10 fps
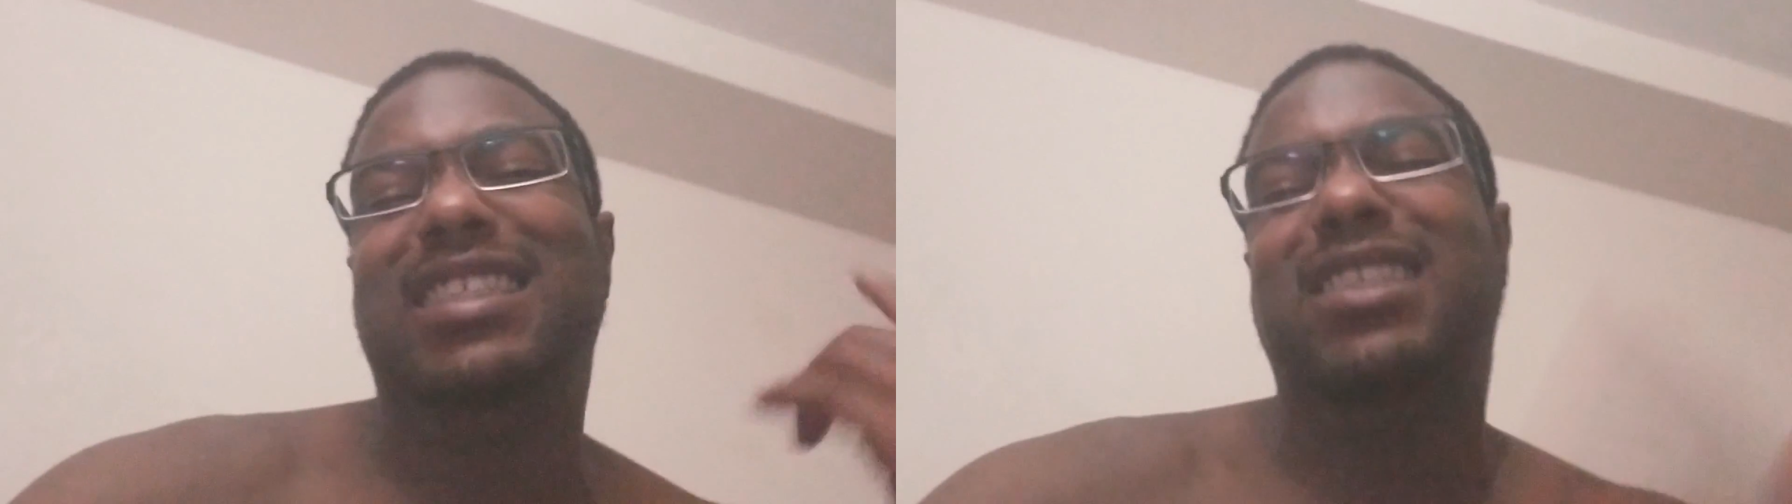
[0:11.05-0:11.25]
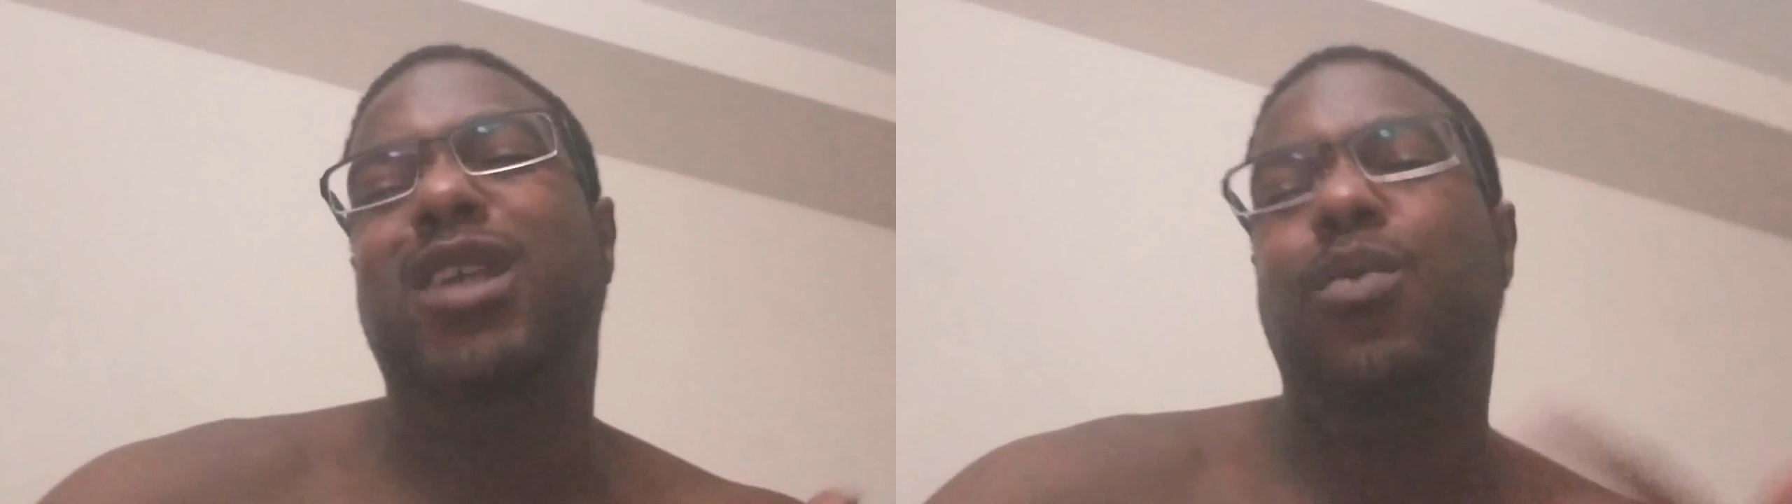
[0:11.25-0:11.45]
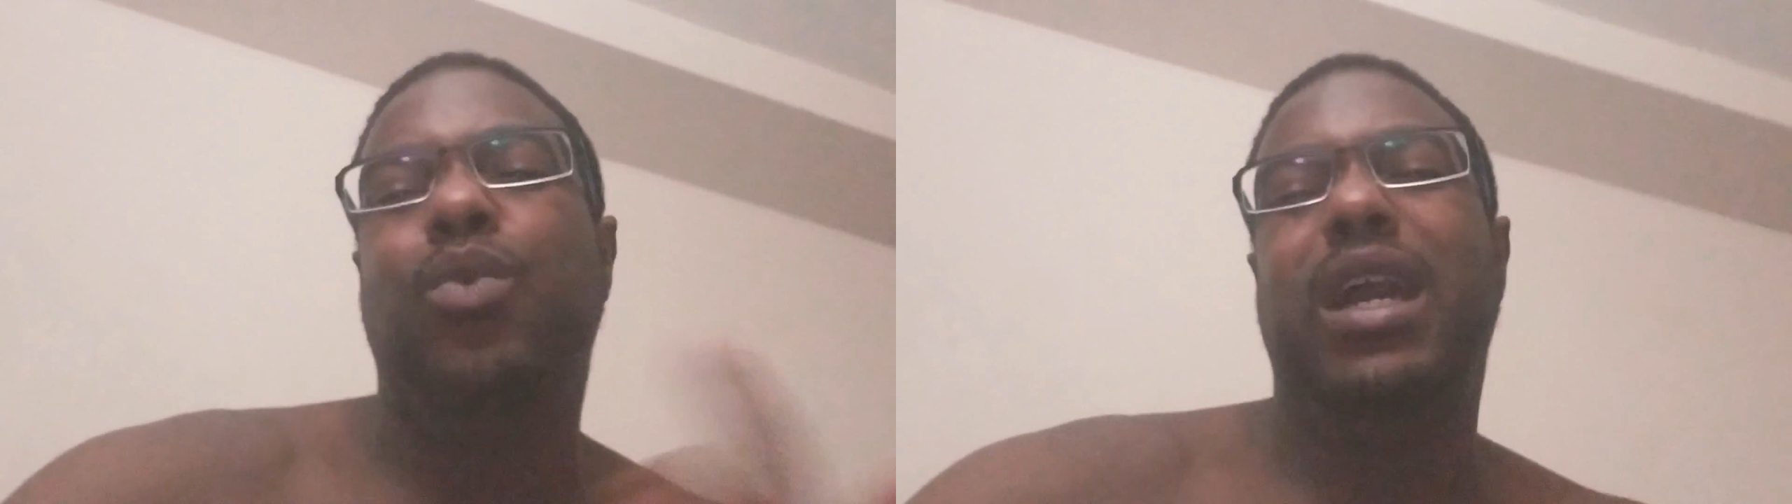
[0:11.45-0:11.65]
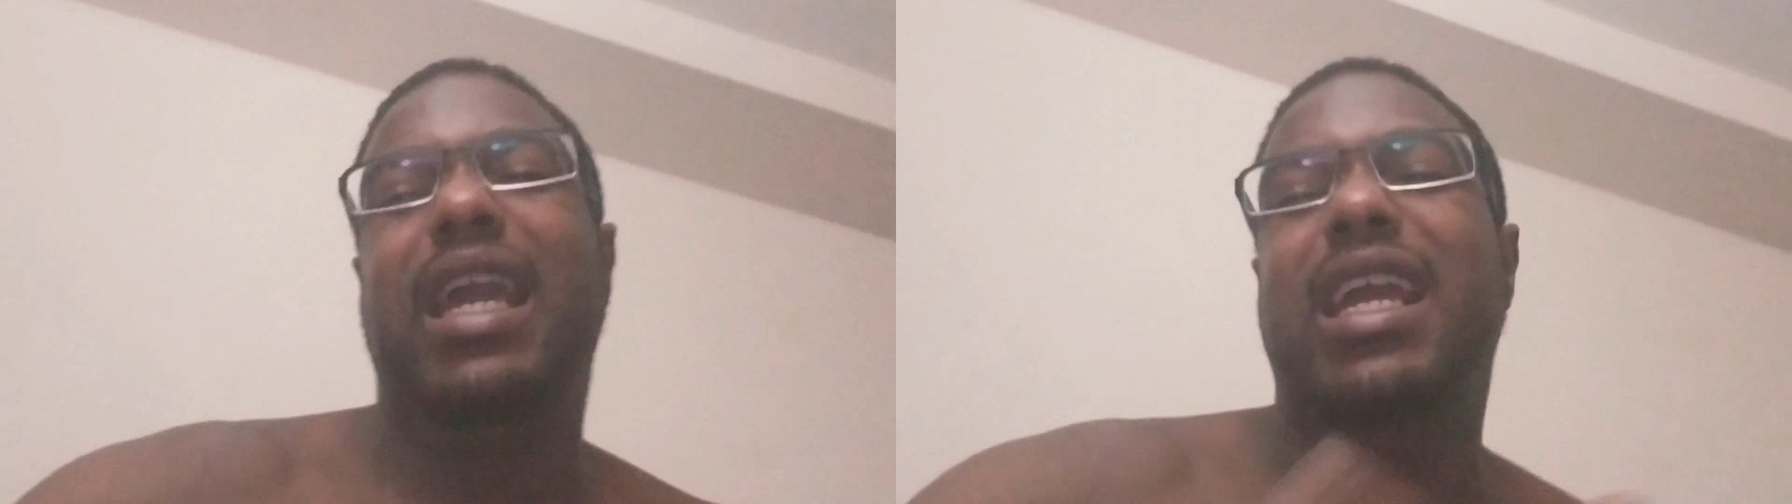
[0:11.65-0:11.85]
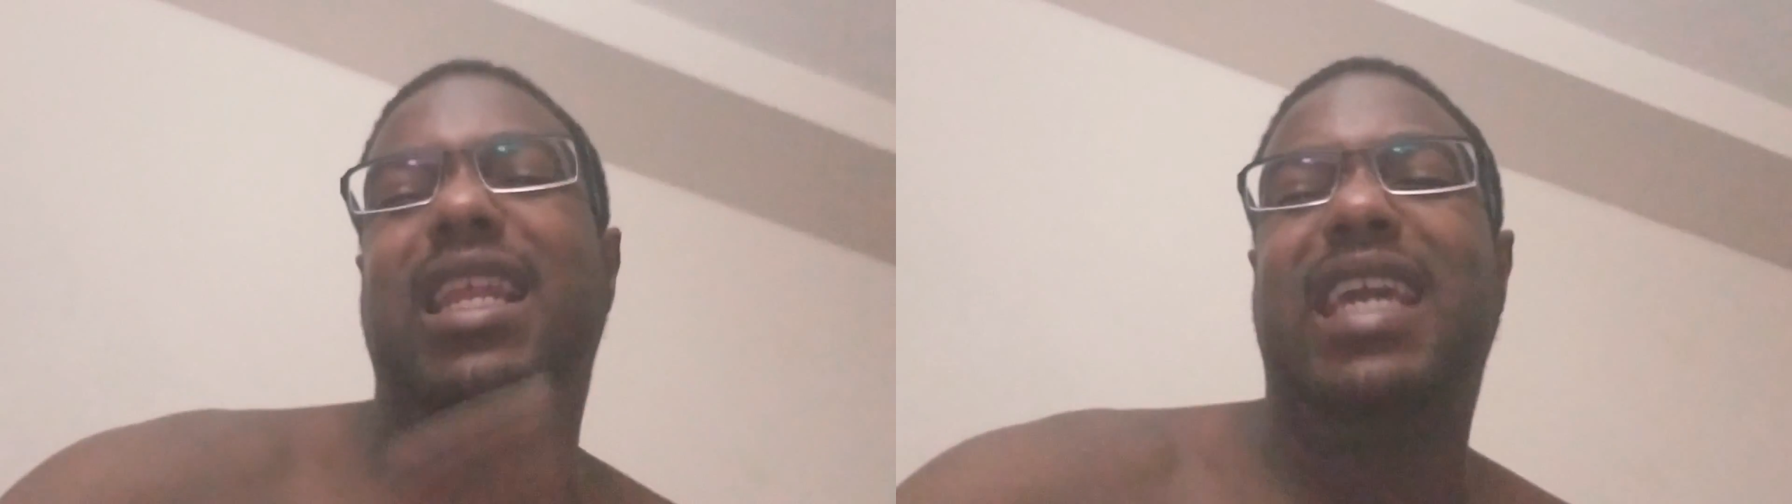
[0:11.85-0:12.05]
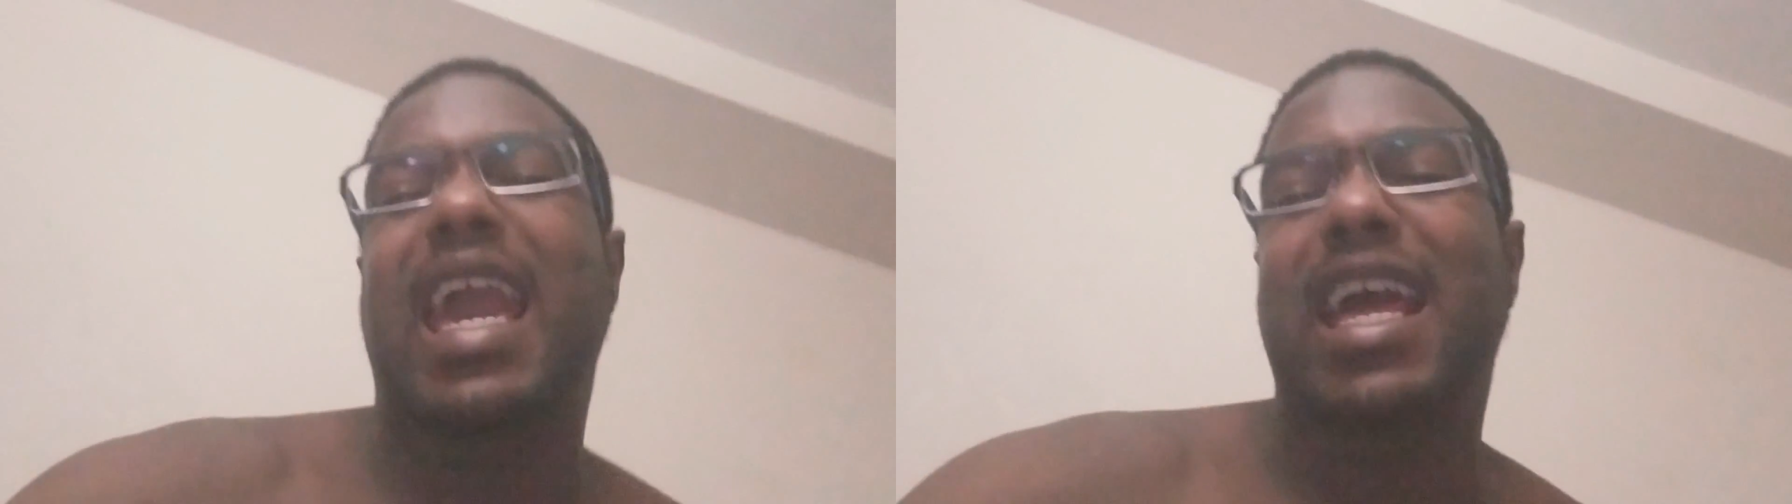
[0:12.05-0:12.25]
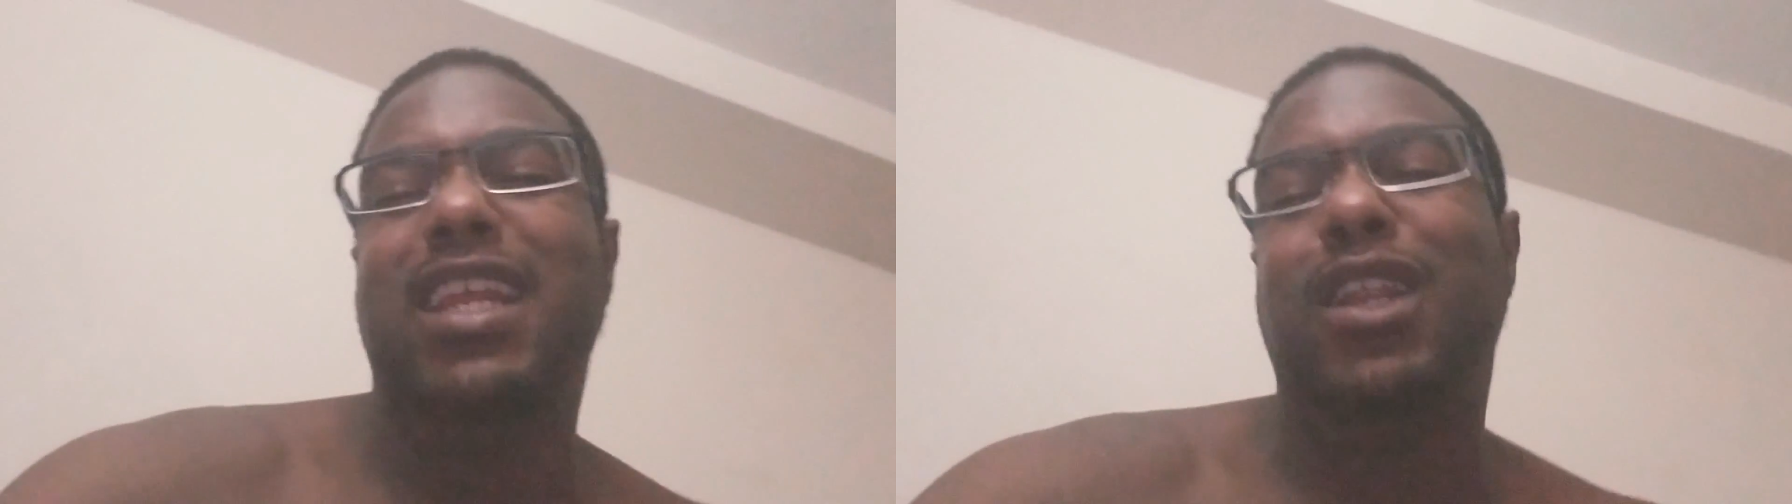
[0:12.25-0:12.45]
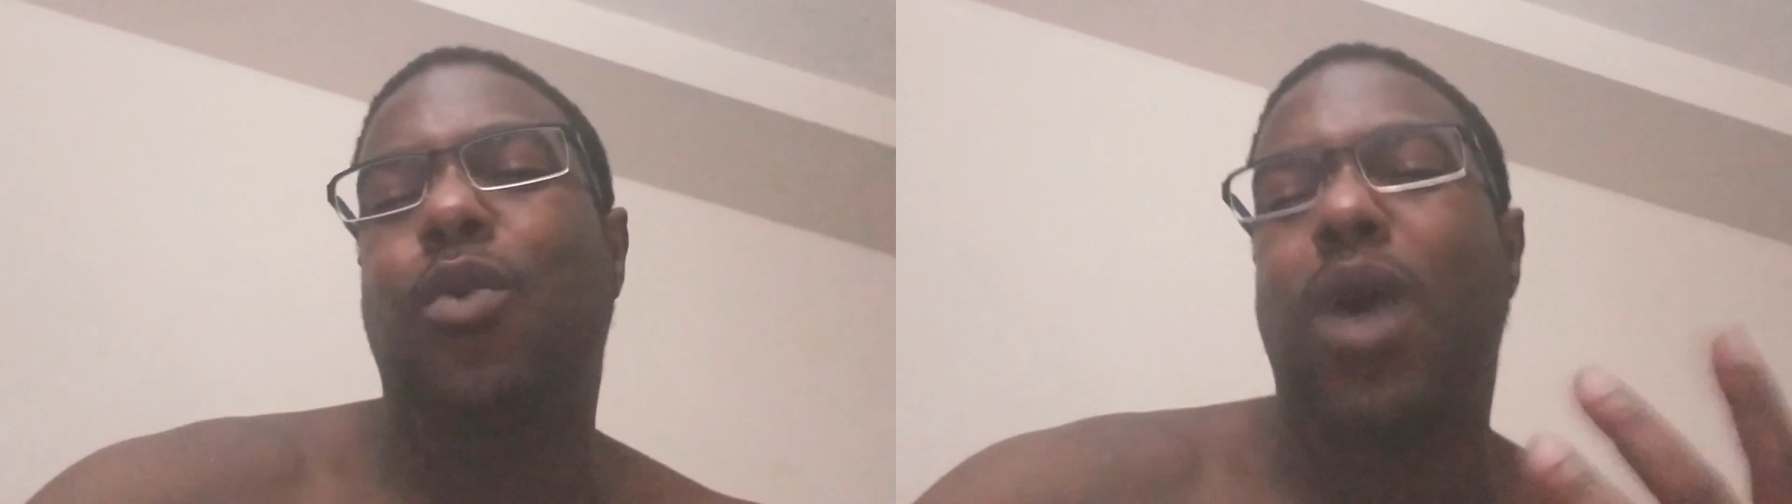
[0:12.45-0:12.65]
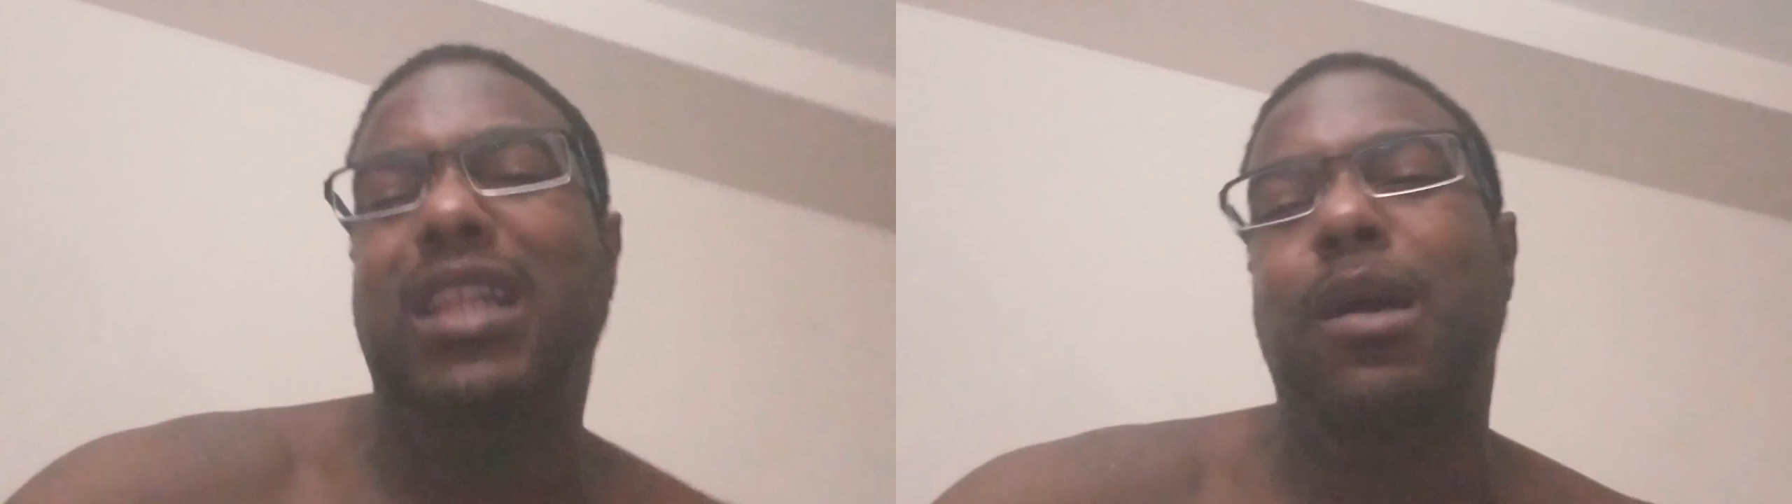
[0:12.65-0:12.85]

somewhere in Canada while